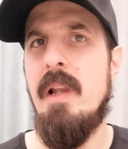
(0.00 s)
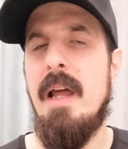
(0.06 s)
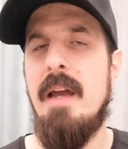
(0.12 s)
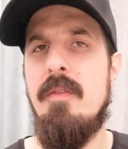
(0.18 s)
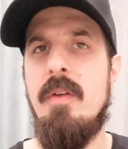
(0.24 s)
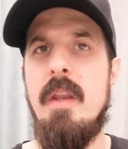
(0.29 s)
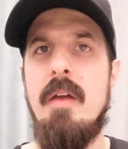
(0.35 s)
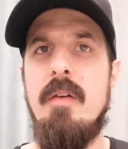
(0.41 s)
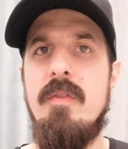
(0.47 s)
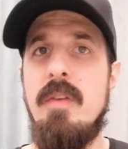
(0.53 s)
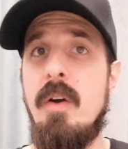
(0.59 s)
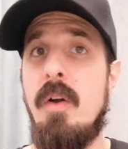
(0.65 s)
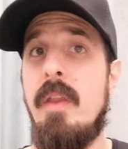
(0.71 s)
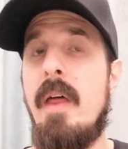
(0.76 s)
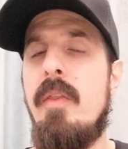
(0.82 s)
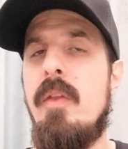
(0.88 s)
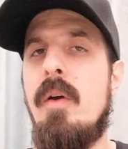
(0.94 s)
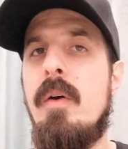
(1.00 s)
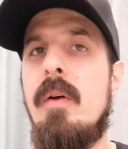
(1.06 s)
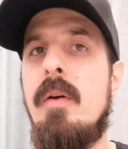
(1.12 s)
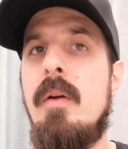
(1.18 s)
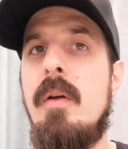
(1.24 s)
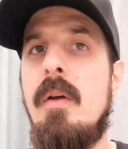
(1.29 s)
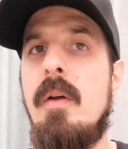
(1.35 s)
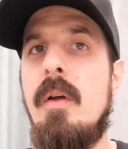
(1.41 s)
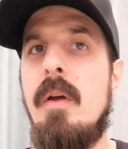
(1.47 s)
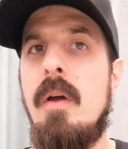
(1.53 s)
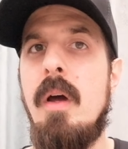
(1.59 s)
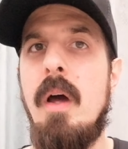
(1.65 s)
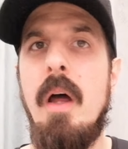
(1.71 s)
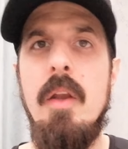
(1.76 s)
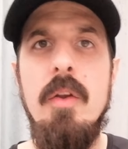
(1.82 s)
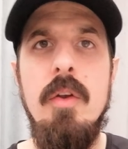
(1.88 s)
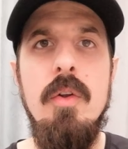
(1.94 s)
life and they feel that they're
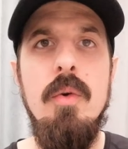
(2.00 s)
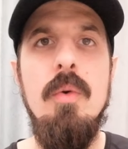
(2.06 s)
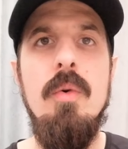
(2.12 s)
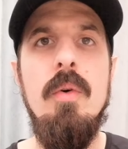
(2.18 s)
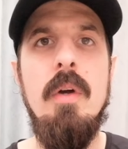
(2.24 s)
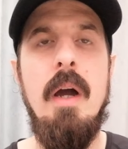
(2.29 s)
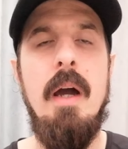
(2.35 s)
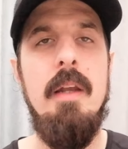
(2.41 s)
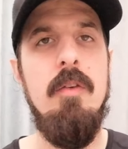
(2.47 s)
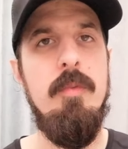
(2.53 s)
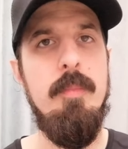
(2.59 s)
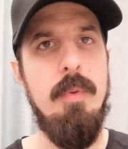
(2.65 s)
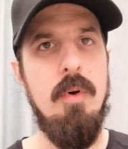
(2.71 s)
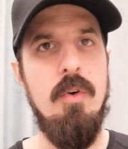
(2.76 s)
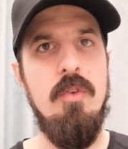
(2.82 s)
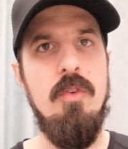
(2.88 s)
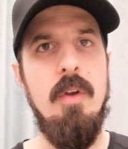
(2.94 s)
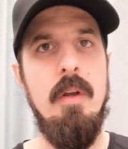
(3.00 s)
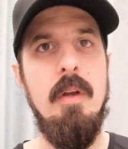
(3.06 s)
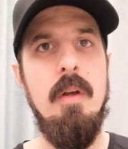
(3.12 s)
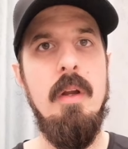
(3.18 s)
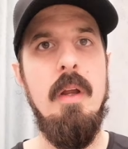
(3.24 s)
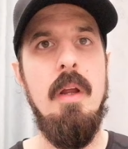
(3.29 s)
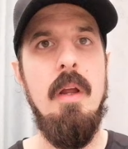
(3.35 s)
a new kind of person